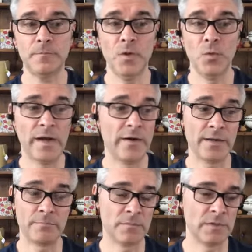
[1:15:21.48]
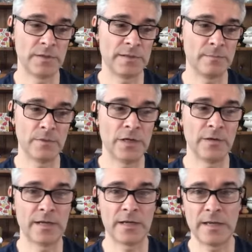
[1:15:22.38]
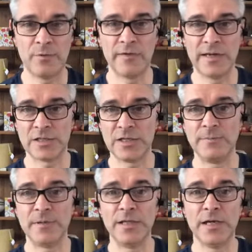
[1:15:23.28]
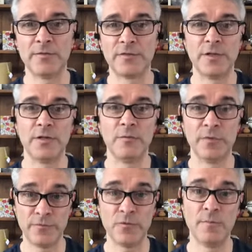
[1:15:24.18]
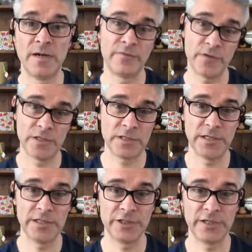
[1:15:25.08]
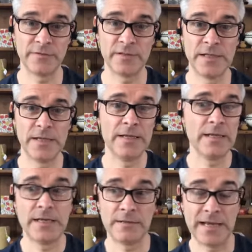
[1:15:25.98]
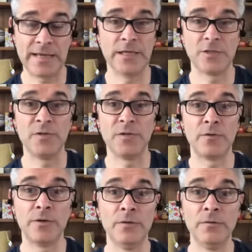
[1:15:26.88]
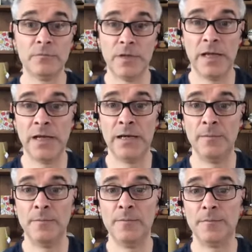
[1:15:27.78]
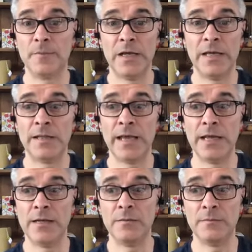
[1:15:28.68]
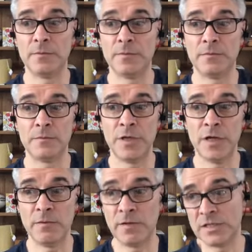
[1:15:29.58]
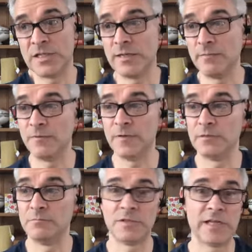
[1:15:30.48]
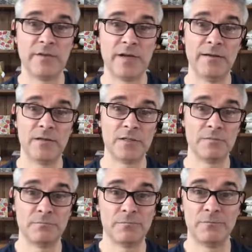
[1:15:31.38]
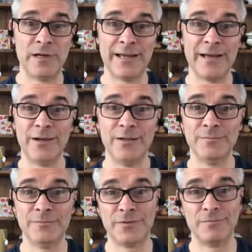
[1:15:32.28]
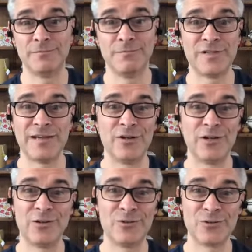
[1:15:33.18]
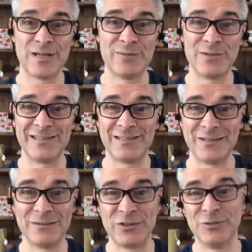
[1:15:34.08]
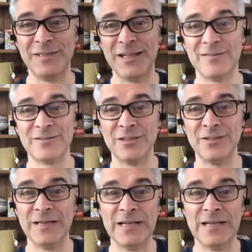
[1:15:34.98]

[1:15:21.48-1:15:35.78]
where I you know get a couple of hours sleep in the afternoon before my first night shift. That gets me through, um, and then you know I sleep for seven hours when I get home from seven o'clock or something to two in the afternoon,